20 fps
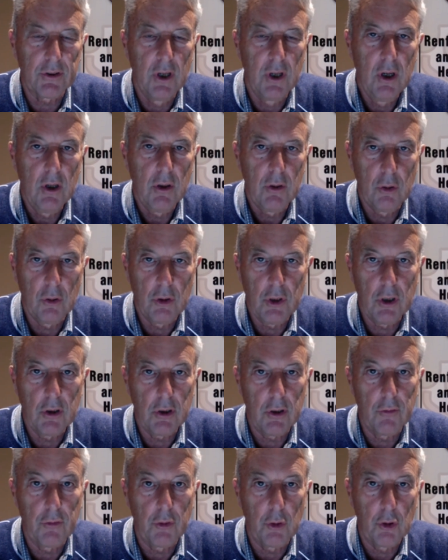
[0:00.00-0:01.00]
No doubt you've
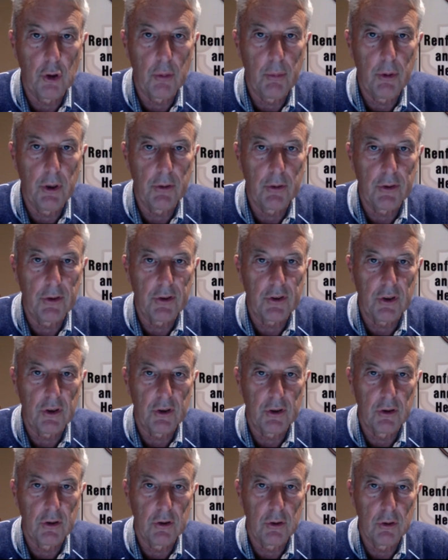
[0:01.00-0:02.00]
heard about this on the
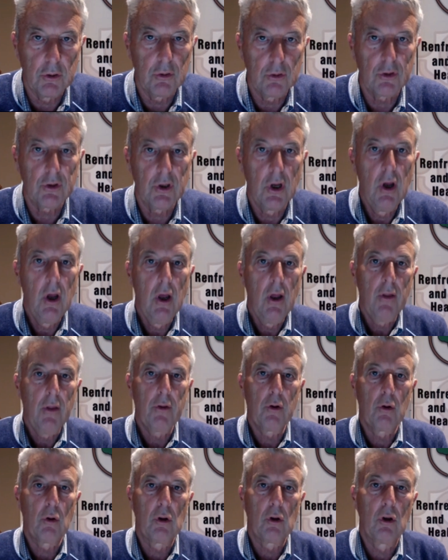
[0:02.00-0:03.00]
news. There are
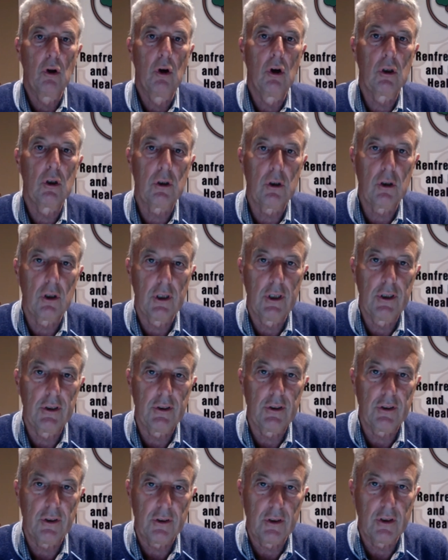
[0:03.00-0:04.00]
long delays at
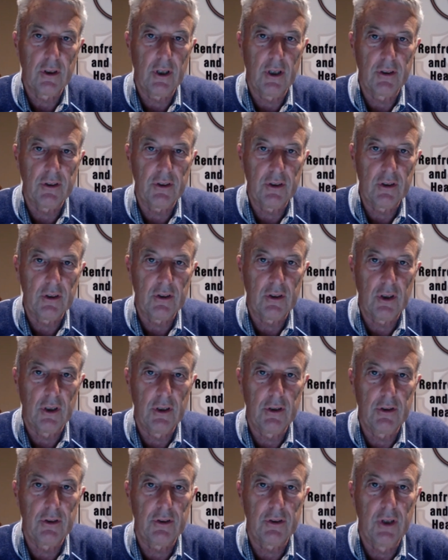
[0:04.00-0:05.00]
the testing
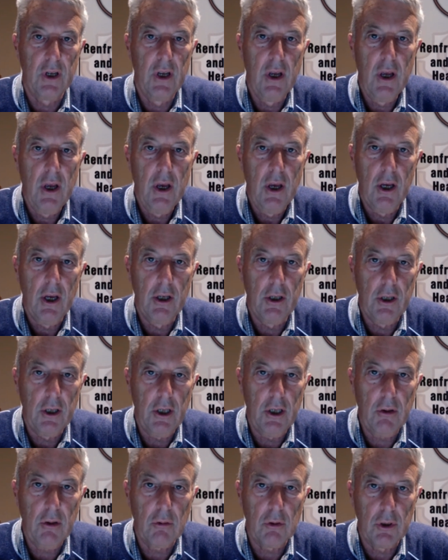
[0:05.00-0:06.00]
sites, and
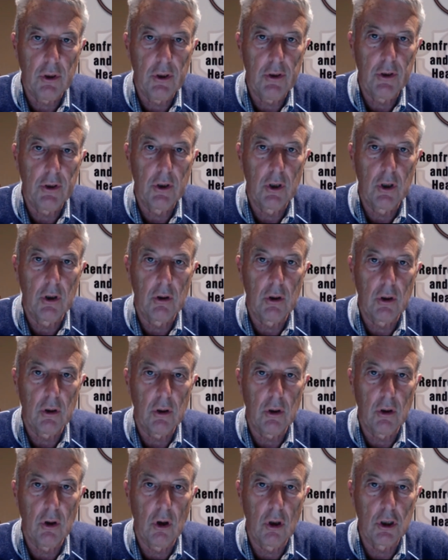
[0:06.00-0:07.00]
equally there are
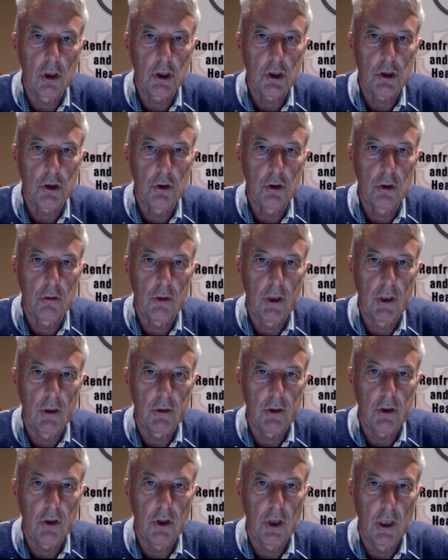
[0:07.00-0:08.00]
large turnaround
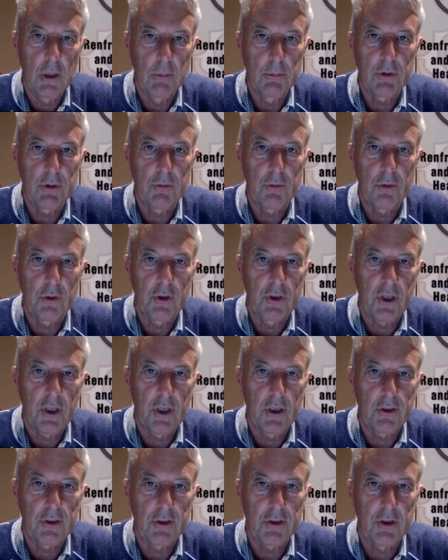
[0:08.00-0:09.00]
times for
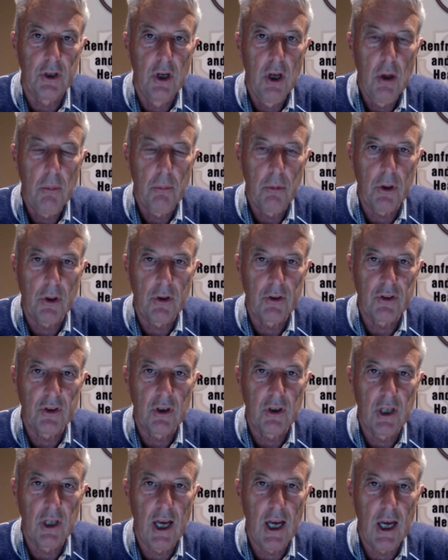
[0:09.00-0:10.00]
tests because the
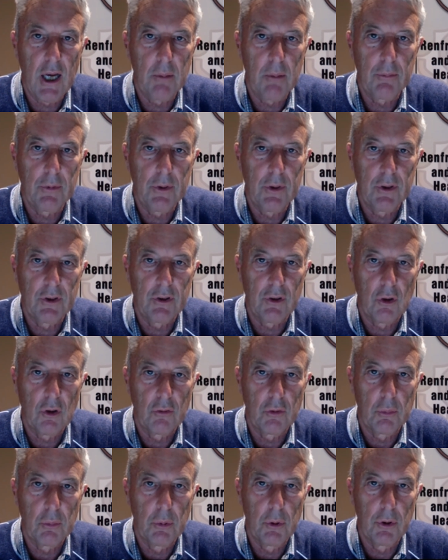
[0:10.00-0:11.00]
lab is
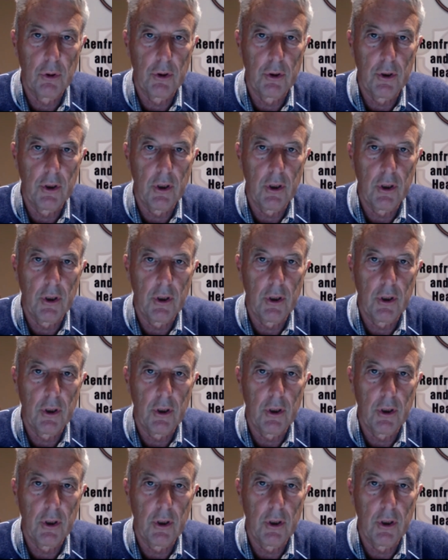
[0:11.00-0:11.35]
overburdened.